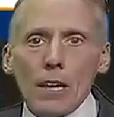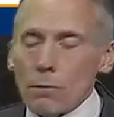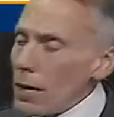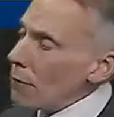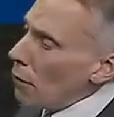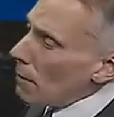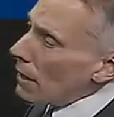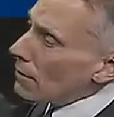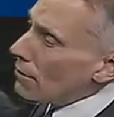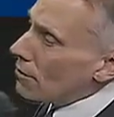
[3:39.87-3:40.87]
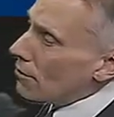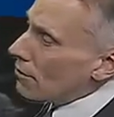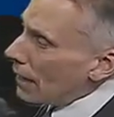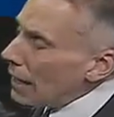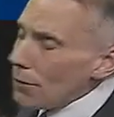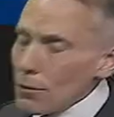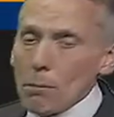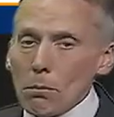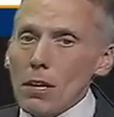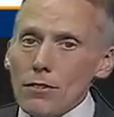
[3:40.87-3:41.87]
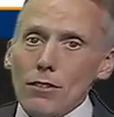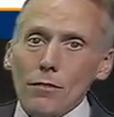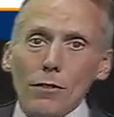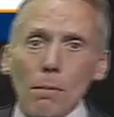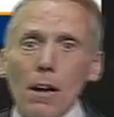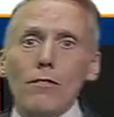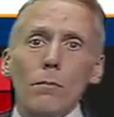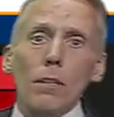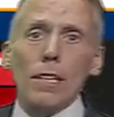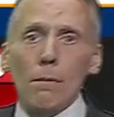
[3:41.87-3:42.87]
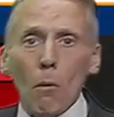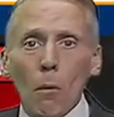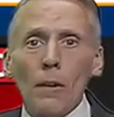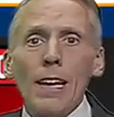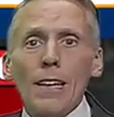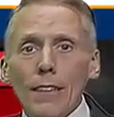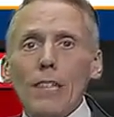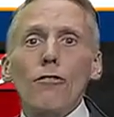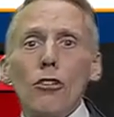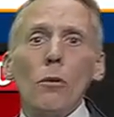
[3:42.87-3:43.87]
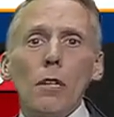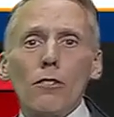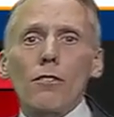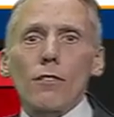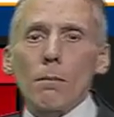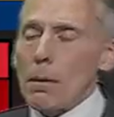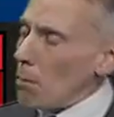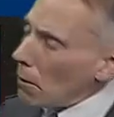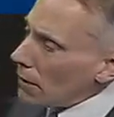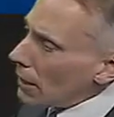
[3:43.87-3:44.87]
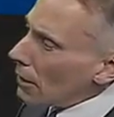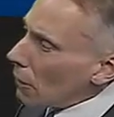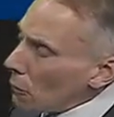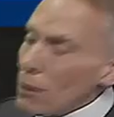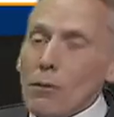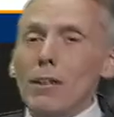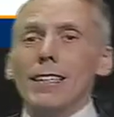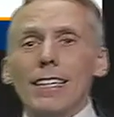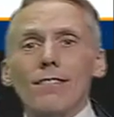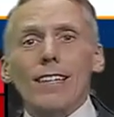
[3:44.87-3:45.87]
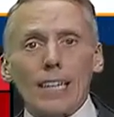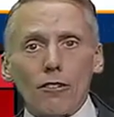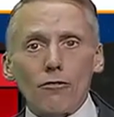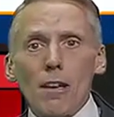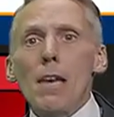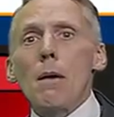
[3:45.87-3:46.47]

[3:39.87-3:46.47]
And rainfall amounts kind of impressive. The possibility more than two inches in a big part of the area, or at the very least an inch.